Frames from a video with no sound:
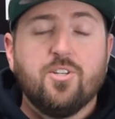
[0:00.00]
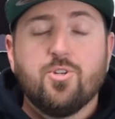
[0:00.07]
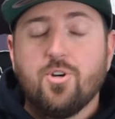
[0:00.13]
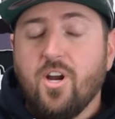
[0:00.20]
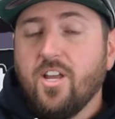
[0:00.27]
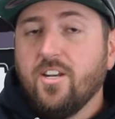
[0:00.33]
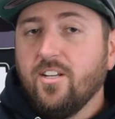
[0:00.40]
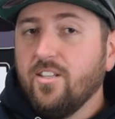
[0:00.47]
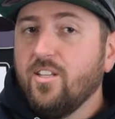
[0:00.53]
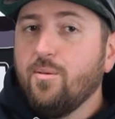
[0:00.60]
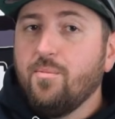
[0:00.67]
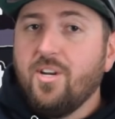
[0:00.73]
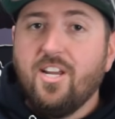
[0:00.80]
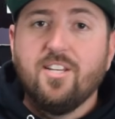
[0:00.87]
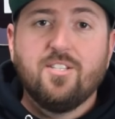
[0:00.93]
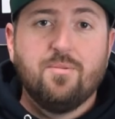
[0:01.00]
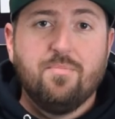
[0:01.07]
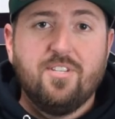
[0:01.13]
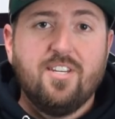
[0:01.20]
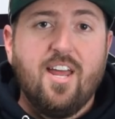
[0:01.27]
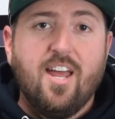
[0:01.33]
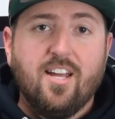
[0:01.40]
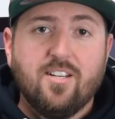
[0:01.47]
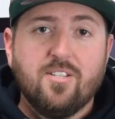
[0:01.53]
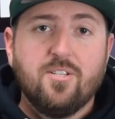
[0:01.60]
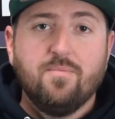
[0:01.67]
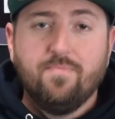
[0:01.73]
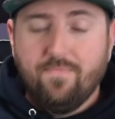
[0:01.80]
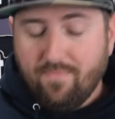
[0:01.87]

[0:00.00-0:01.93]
try and eliminate some snags.